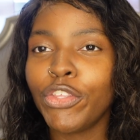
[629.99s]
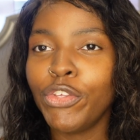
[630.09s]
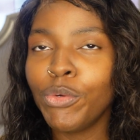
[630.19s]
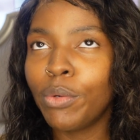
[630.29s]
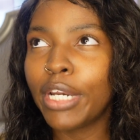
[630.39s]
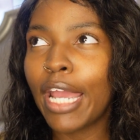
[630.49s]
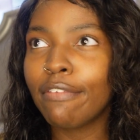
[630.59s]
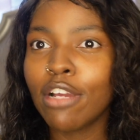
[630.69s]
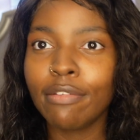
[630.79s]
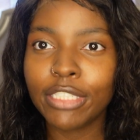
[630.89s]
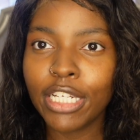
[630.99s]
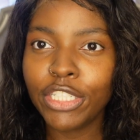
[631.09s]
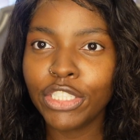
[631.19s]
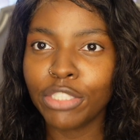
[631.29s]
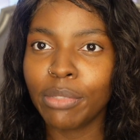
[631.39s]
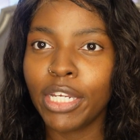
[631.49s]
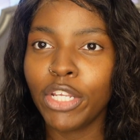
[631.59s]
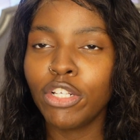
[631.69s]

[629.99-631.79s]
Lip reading: you want to have conversations around it.